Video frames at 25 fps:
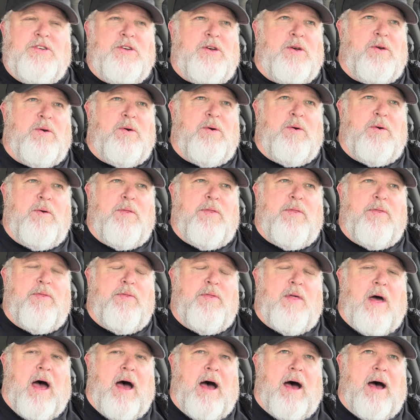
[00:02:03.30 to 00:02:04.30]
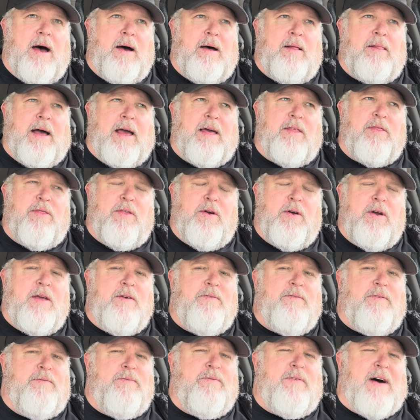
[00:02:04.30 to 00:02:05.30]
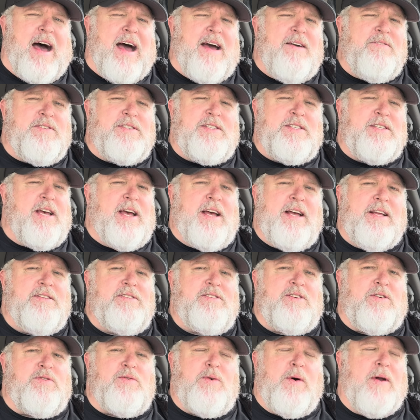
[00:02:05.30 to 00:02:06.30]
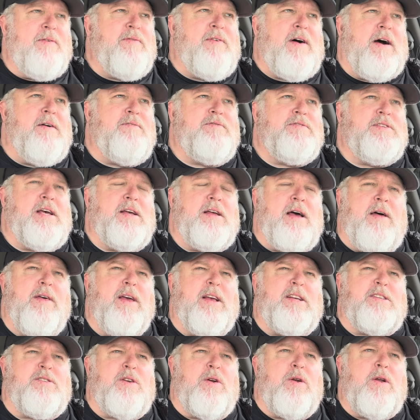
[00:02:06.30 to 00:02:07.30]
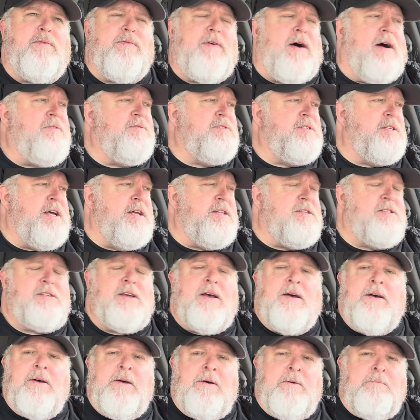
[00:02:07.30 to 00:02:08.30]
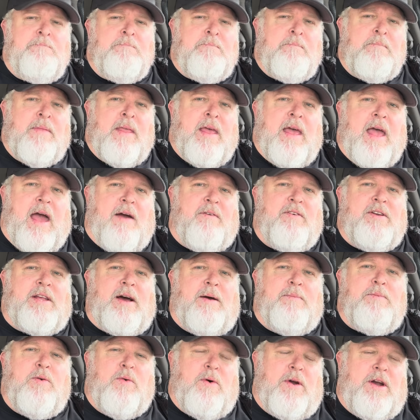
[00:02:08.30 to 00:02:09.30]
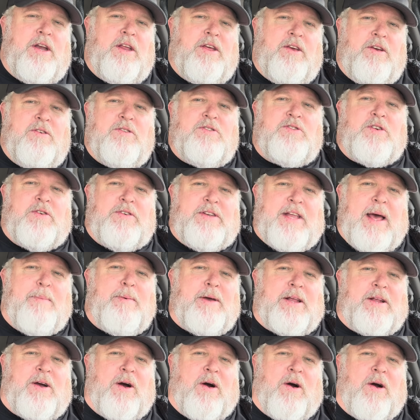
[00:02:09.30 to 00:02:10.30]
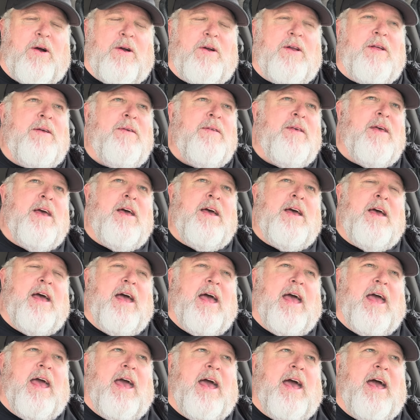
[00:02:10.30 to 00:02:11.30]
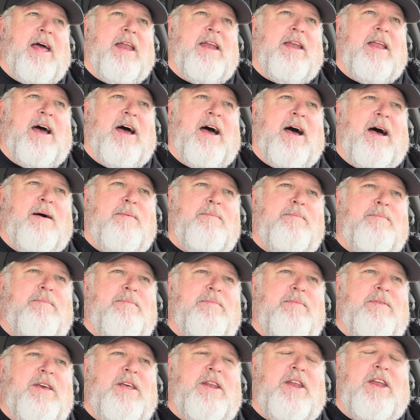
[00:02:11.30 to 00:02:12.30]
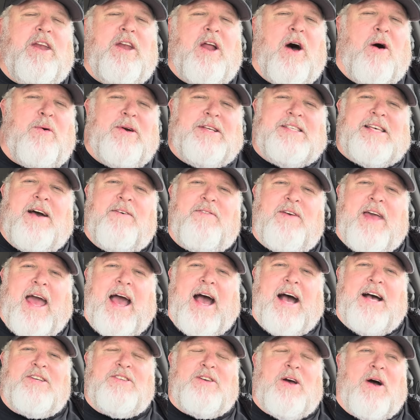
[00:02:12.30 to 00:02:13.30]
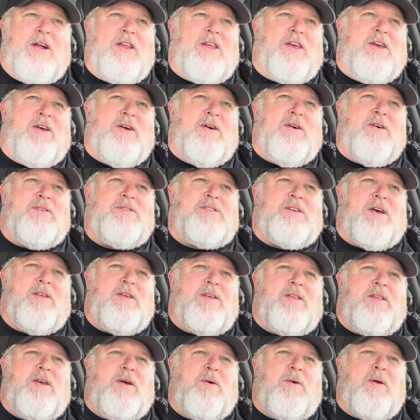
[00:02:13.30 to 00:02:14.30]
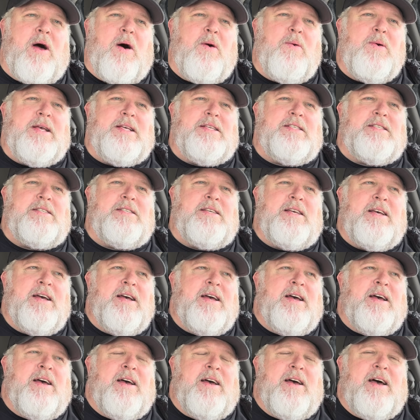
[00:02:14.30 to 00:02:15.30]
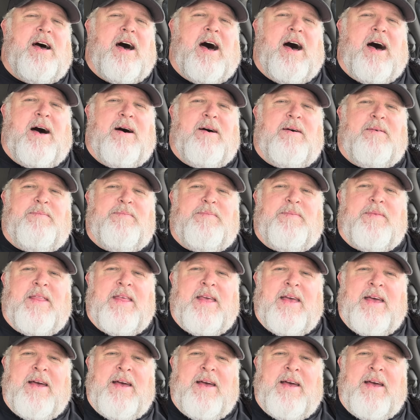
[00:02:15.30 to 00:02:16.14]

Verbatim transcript: you uh, like 35 cents or 25 cents. I think it's 35 cents every time you wanted to use your debit card. And um, you didn't always have cash on you, so you would always um,